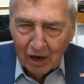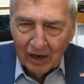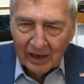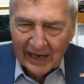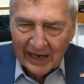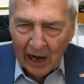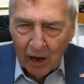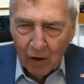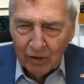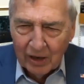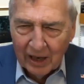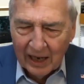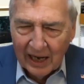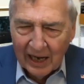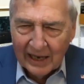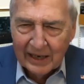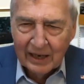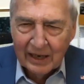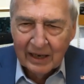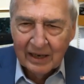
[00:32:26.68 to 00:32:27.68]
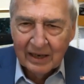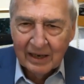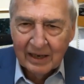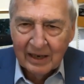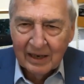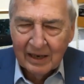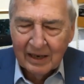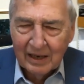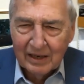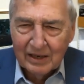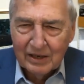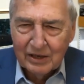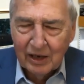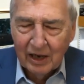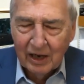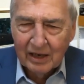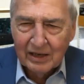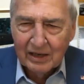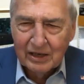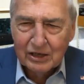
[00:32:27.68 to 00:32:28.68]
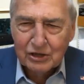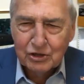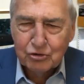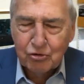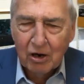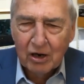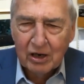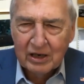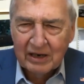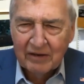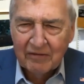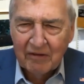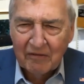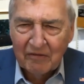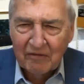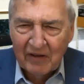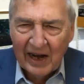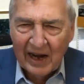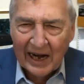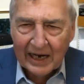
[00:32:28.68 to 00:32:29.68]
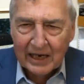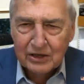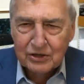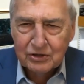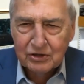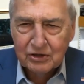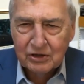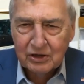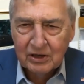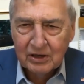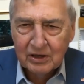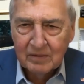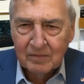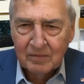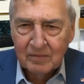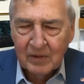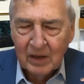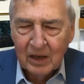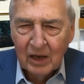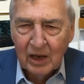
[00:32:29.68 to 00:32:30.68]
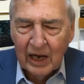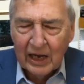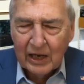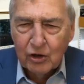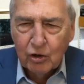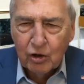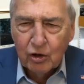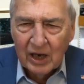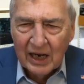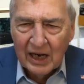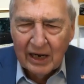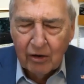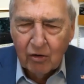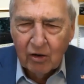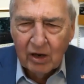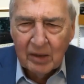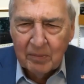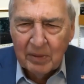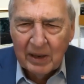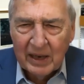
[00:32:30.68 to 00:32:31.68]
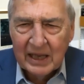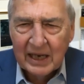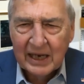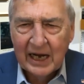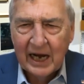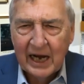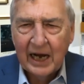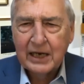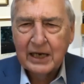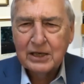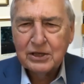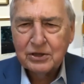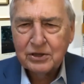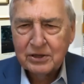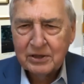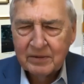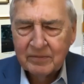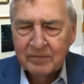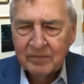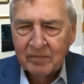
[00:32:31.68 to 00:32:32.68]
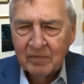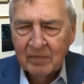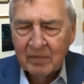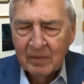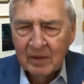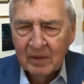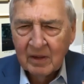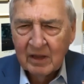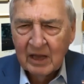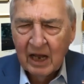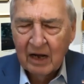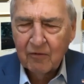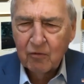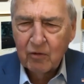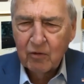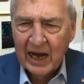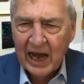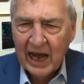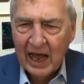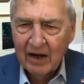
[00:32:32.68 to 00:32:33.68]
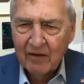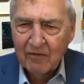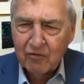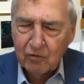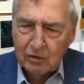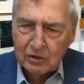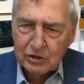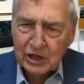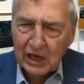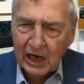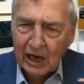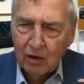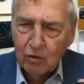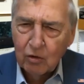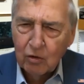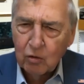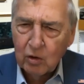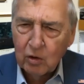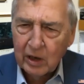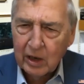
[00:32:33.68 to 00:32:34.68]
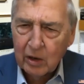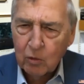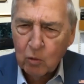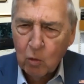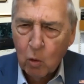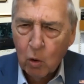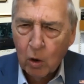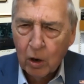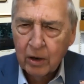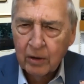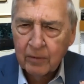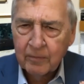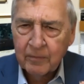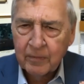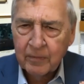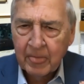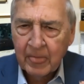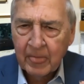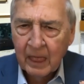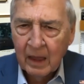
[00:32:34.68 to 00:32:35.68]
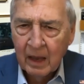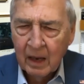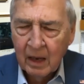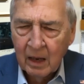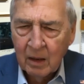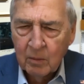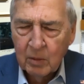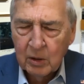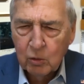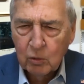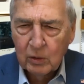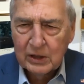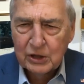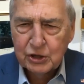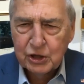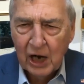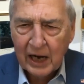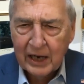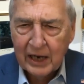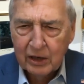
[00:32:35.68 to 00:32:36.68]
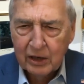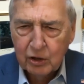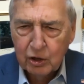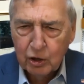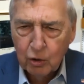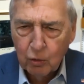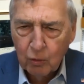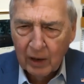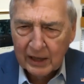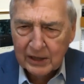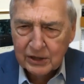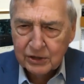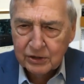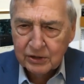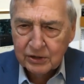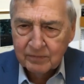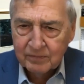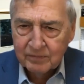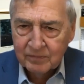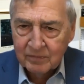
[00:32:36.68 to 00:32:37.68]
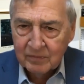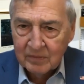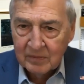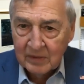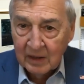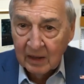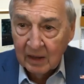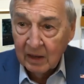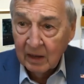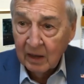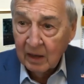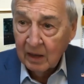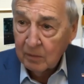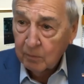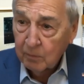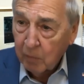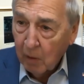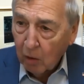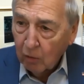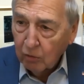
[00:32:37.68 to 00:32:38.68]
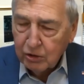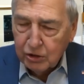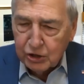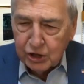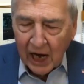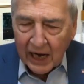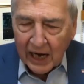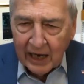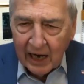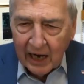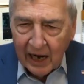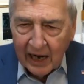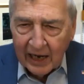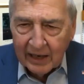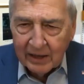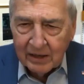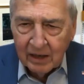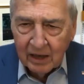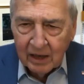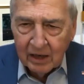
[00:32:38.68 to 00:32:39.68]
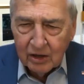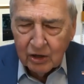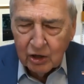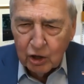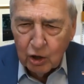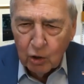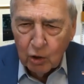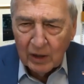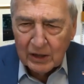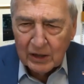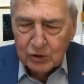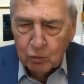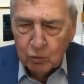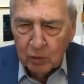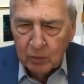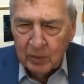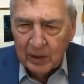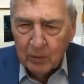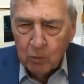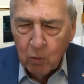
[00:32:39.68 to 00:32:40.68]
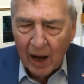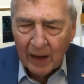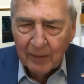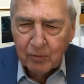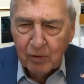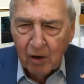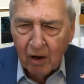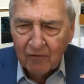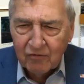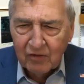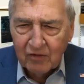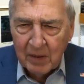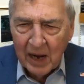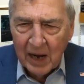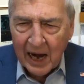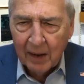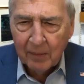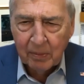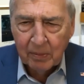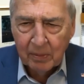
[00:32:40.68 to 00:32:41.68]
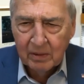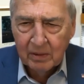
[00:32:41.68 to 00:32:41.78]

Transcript: calculate the destructive effects, it could literally be the case that if we had a full-scale nuclear war between China and the US, both China and the US would be wiped off the map.